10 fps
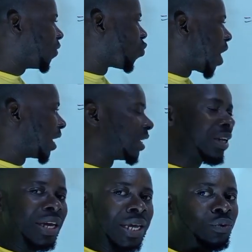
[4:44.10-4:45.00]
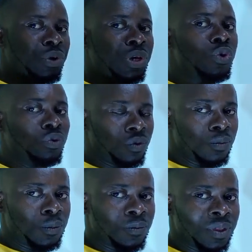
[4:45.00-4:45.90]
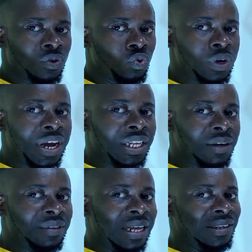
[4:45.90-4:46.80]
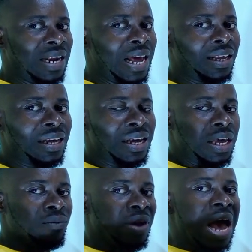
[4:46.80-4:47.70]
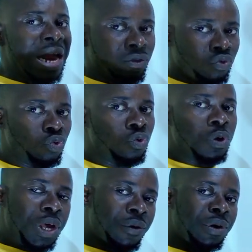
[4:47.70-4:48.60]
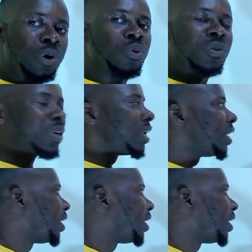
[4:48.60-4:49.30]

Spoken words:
add 1, it reduces to negative 39. If you add 2, it reduces